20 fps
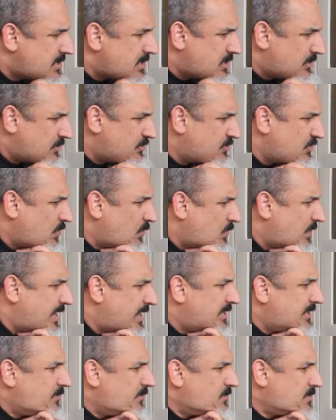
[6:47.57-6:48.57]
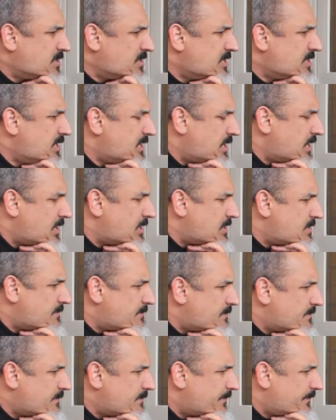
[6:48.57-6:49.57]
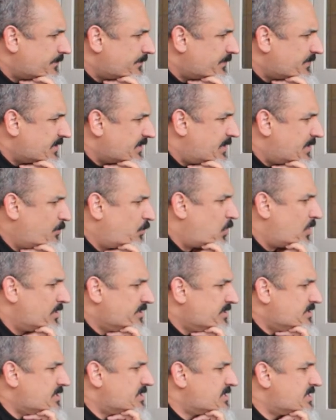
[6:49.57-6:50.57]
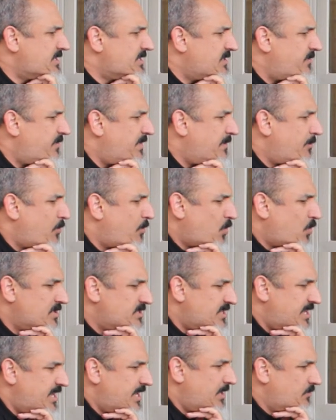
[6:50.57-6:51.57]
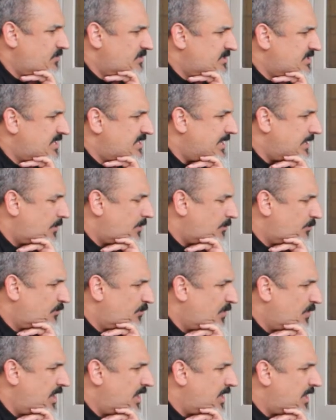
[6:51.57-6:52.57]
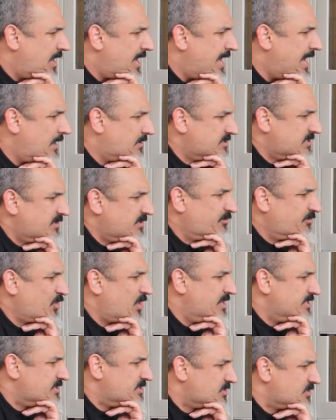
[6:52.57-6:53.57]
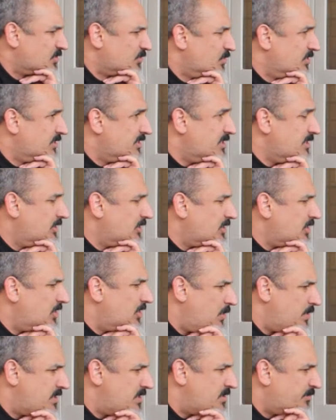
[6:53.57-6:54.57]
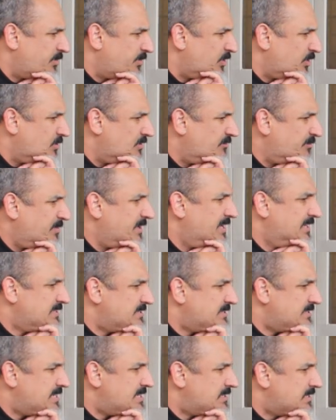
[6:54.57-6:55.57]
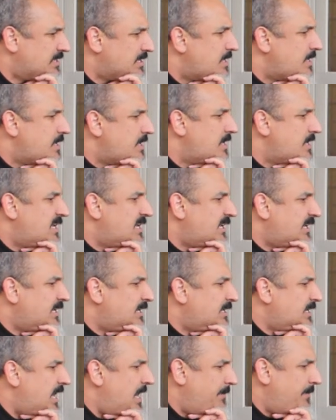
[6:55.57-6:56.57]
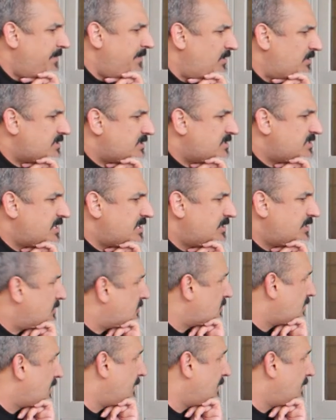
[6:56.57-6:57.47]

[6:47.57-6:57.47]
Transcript: So anyway, one of the things that people were saying was that housing prices are really low in the borough of Pottstown. And I'm here to tell you.